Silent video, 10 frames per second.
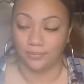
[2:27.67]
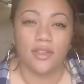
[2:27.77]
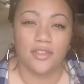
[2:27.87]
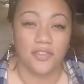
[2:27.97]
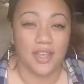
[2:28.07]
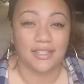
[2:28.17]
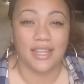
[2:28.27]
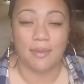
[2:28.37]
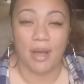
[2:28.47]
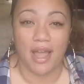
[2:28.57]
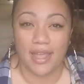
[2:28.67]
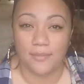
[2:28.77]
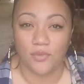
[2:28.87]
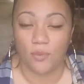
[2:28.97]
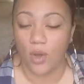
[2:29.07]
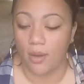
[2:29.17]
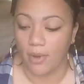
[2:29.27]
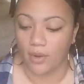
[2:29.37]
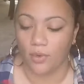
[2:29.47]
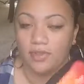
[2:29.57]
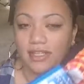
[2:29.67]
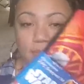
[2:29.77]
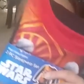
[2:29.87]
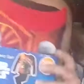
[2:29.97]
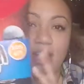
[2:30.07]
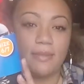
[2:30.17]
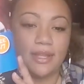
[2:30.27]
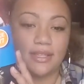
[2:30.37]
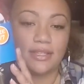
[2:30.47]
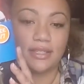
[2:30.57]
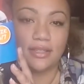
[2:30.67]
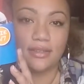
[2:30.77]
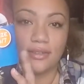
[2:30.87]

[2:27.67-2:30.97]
One of the things that I bought him from Walmart were these pajamas,